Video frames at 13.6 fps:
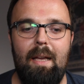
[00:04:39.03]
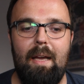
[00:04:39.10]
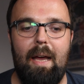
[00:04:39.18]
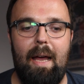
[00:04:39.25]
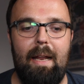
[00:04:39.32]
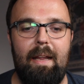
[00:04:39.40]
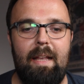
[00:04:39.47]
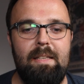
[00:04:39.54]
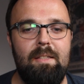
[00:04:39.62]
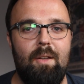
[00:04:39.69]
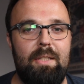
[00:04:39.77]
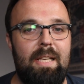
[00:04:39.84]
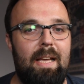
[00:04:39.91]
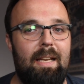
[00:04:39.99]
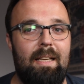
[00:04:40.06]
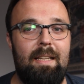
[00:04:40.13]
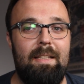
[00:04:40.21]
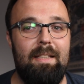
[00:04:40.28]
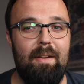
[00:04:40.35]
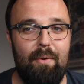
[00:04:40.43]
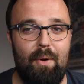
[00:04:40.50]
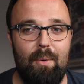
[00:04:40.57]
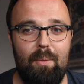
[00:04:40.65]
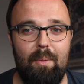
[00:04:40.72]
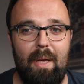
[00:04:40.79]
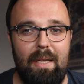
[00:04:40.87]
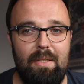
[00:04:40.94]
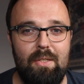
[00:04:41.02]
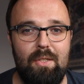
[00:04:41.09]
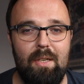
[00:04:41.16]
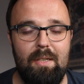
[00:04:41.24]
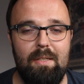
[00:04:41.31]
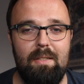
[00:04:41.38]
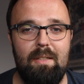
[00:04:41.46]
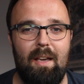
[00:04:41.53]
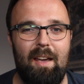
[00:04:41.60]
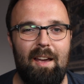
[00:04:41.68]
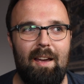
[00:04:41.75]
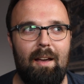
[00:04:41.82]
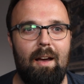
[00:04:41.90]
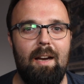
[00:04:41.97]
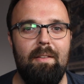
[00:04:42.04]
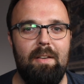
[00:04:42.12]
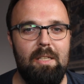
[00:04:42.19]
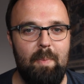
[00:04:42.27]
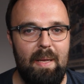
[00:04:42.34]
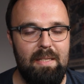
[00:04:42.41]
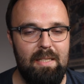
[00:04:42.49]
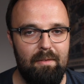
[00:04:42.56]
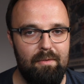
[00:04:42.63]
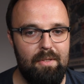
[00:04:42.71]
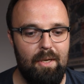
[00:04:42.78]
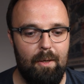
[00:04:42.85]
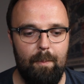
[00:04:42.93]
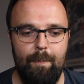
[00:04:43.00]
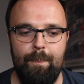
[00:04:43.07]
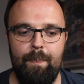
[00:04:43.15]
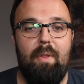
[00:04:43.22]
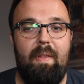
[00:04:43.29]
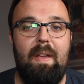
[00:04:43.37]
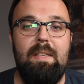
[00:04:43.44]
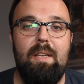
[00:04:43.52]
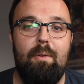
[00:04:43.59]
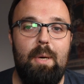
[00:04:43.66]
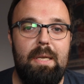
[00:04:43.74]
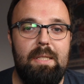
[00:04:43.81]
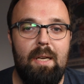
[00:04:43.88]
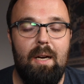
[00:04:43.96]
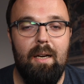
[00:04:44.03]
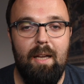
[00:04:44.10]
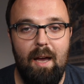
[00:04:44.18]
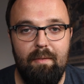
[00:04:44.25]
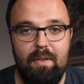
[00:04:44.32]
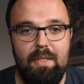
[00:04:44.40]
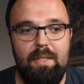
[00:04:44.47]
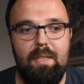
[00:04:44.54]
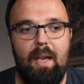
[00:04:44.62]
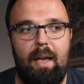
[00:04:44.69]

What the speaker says: And it's not technically difficult, it's just kind of expensive. So the things I release are covers.